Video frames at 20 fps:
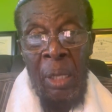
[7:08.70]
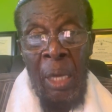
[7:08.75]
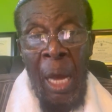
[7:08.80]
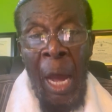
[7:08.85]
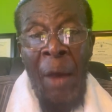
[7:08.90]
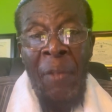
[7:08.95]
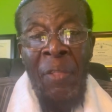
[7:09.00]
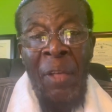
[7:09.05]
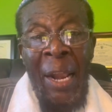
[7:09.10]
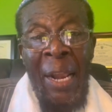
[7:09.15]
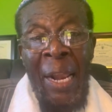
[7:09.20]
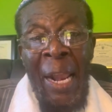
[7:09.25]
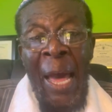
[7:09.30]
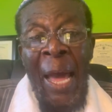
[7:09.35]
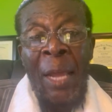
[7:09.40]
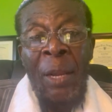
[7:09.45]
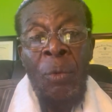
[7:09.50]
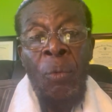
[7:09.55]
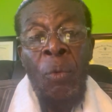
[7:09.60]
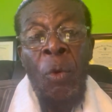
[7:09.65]
of that
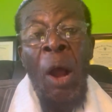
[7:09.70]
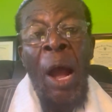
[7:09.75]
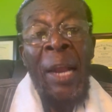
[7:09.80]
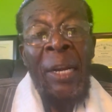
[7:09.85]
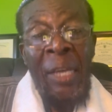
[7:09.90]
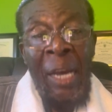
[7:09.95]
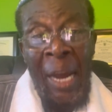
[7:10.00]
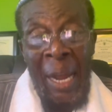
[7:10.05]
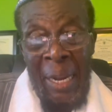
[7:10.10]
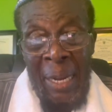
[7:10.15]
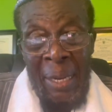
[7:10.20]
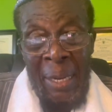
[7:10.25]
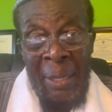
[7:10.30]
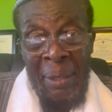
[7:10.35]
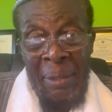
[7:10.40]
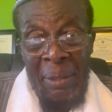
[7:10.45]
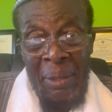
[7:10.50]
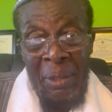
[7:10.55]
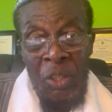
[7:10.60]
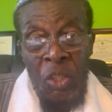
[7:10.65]
land were ungodly.
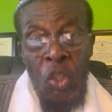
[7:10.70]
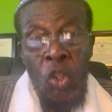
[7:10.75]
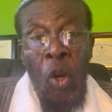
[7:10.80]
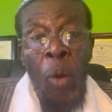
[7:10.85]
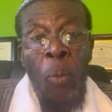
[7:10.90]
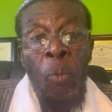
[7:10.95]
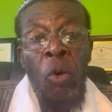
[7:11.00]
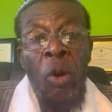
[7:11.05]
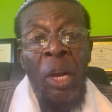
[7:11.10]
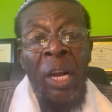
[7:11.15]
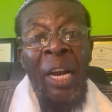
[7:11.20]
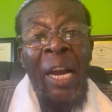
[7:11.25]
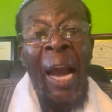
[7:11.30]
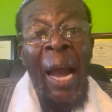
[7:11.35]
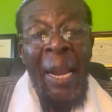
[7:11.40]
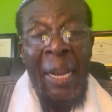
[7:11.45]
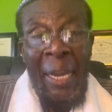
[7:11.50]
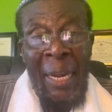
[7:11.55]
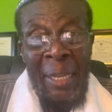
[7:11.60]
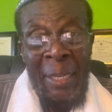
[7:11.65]
Some were
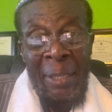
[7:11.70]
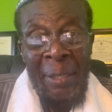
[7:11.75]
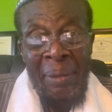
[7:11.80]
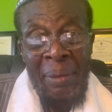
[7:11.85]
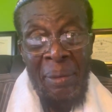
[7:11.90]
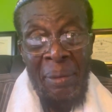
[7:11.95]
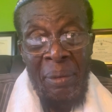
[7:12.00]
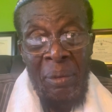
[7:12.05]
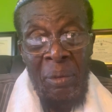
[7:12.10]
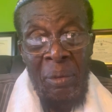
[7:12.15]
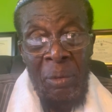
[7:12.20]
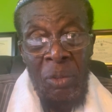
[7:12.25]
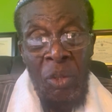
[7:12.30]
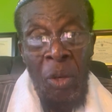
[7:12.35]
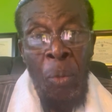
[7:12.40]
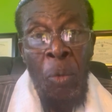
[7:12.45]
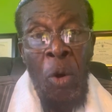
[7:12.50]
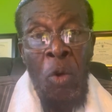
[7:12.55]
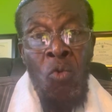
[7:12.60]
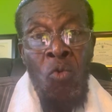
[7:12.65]
godly.
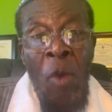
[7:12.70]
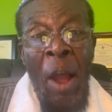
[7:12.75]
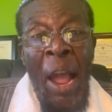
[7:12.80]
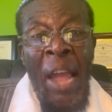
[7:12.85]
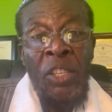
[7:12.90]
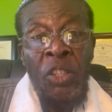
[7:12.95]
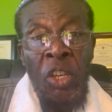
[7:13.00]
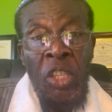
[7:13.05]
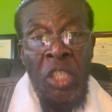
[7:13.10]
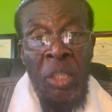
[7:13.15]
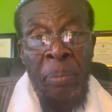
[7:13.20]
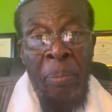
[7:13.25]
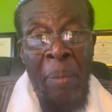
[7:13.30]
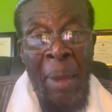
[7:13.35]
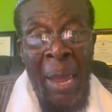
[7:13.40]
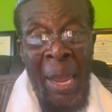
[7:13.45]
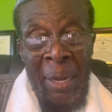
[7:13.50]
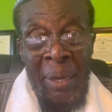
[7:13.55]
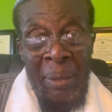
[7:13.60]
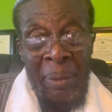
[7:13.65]
Some were righteous
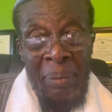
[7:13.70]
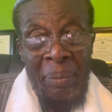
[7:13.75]
men.